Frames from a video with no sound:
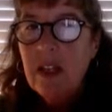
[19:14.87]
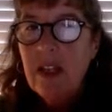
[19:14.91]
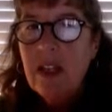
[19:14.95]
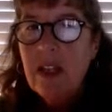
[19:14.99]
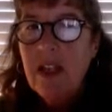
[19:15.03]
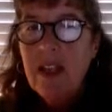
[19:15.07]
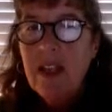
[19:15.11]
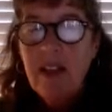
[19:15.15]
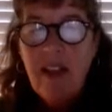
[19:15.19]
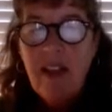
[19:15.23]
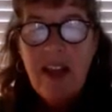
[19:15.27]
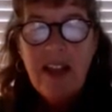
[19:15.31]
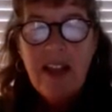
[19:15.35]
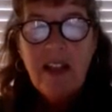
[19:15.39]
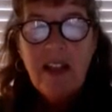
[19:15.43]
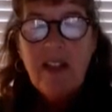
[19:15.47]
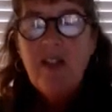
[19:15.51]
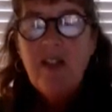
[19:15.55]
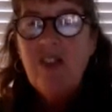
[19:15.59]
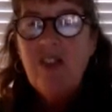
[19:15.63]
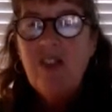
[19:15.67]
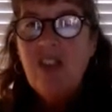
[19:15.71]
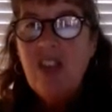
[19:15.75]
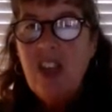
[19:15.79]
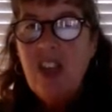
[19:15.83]
that
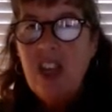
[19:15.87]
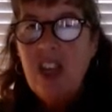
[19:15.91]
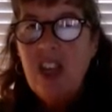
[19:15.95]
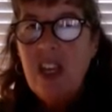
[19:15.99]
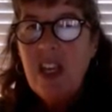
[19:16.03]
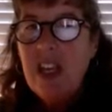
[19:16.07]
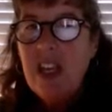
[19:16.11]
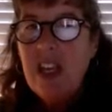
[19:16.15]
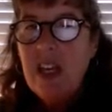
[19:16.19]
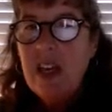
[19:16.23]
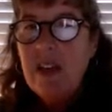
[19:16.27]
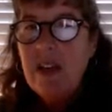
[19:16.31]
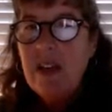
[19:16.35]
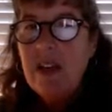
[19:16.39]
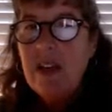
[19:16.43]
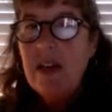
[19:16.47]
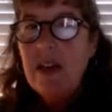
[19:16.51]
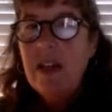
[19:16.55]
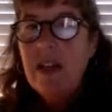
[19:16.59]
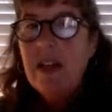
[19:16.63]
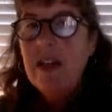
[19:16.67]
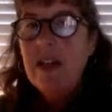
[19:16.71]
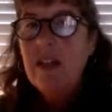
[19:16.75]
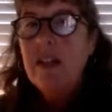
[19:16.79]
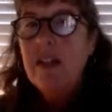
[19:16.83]
C,
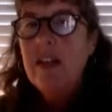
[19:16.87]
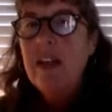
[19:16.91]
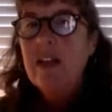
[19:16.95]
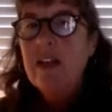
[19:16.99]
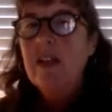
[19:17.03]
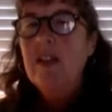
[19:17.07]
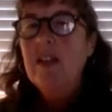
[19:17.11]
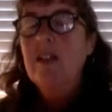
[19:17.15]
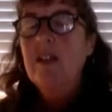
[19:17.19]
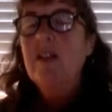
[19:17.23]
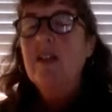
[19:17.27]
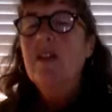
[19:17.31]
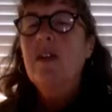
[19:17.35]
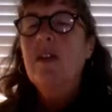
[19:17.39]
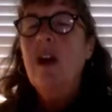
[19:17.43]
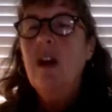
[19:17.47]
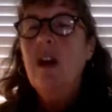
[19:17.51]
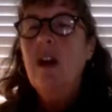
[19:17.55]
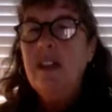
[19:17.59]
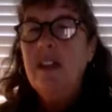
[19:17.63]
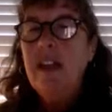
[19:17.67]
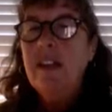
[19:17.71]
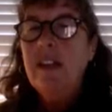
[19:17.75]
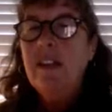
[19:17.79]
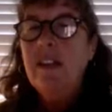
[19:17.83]

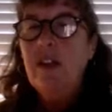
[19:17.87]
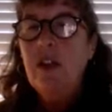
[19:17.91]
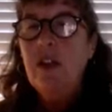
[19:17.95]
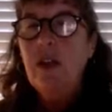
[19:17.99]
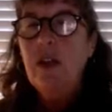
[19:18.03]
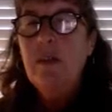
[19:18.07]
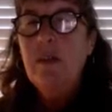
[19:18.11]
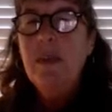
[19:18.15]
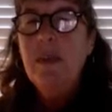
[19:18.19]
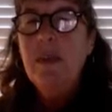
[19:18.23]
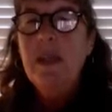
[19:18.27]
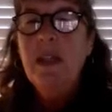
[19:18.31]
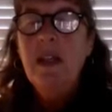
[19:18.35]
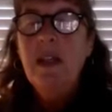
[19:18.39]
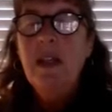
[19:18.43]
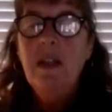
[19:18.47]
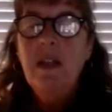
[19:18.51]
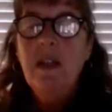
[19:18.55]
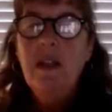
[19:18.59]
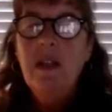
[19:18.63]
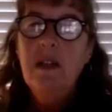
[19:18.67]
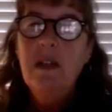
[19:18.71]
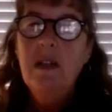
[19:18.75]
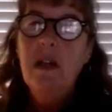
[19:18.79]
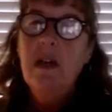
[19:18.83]
that term in
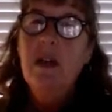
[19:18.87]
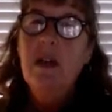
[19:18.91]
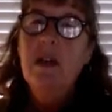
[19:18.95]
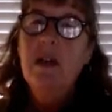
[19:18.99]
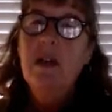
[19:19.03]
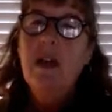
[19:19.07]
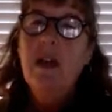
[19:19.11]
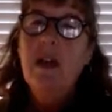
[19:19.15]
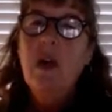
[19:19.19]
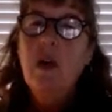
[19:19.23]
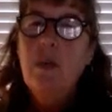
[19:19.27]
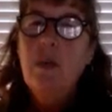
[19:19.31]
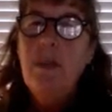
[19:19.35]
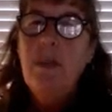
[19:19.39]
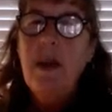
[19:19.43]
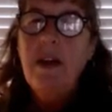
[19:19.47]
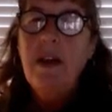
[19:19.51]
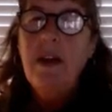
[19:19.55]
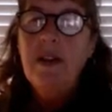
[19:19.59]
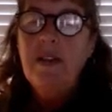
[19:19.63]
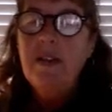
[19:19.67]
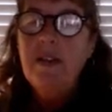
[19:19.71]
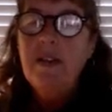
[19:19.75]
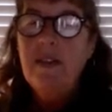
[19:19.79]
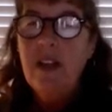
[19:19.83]
the lower part of